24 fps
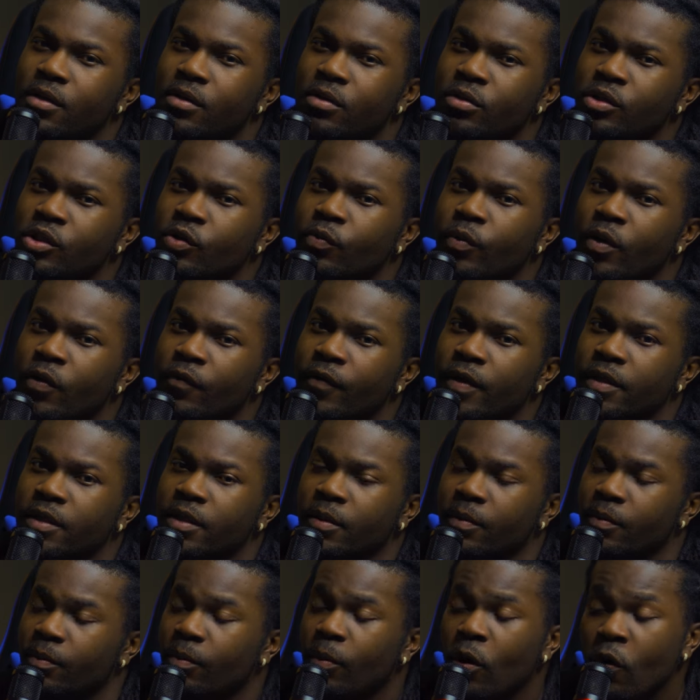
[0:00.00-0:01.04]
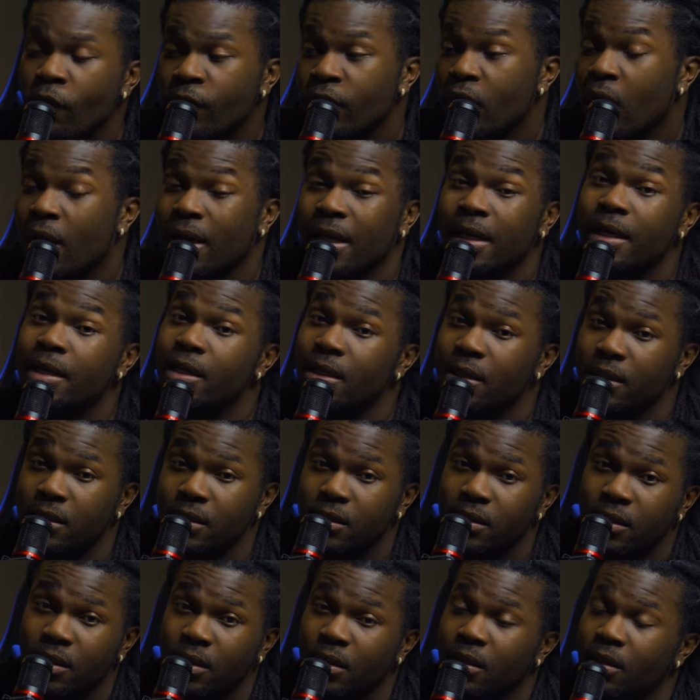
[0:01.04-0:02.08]
Who's the real victim? Both of y'all are
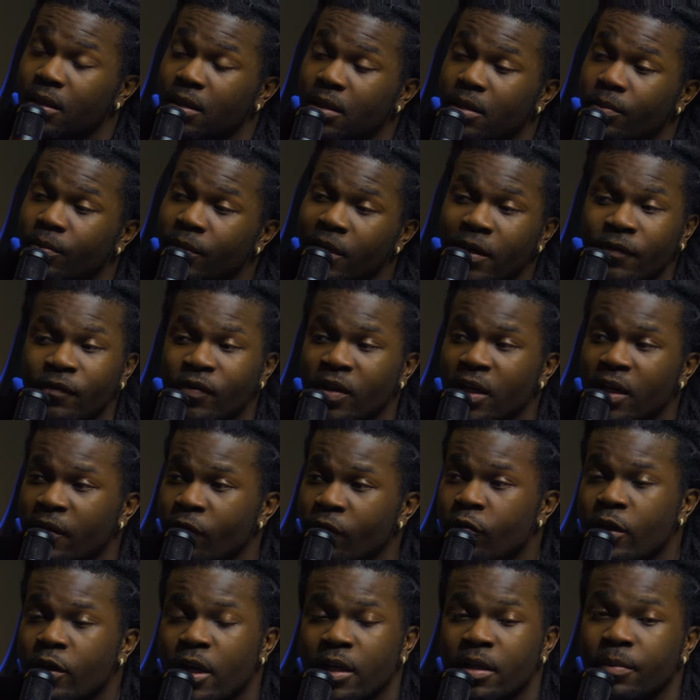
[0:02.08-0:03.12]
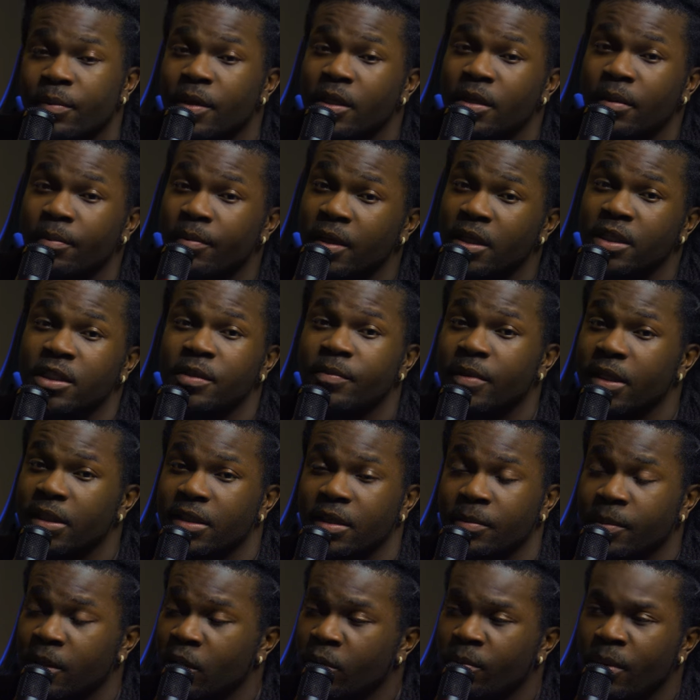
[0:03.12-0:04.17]
idiots. But I feel like we had to pick the biggest
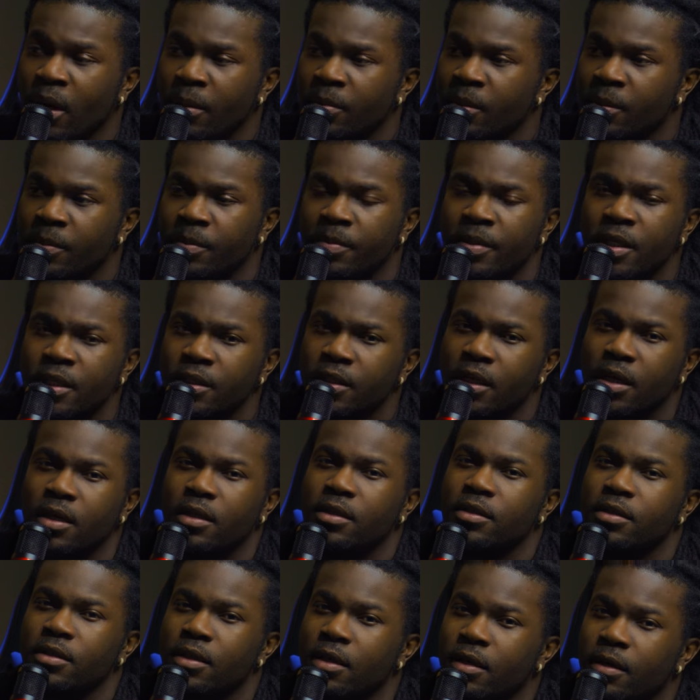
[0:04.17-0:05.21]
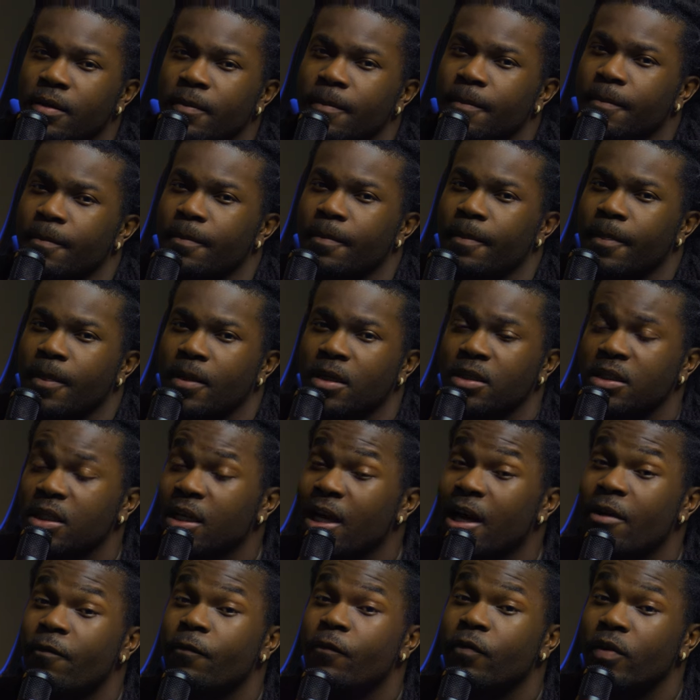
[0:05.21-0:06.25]
victim here. Probably P J. Because he
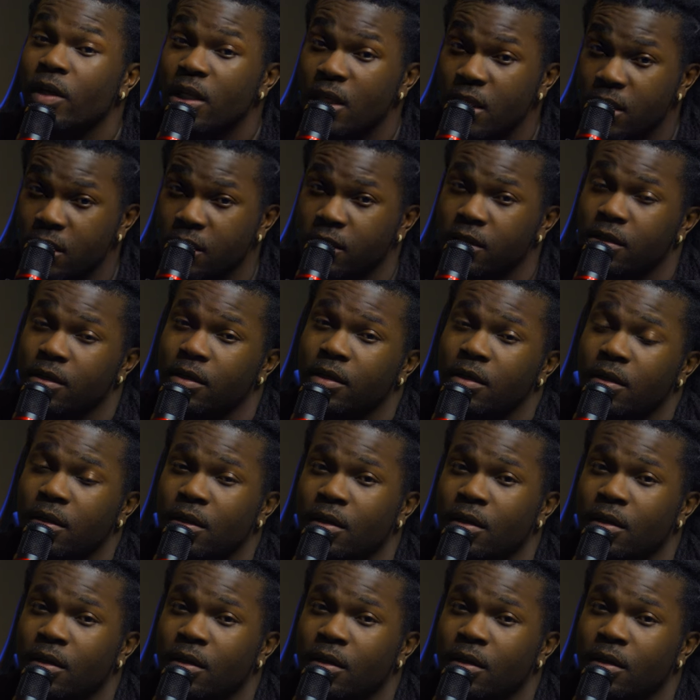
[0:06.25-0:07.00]
got fleeced.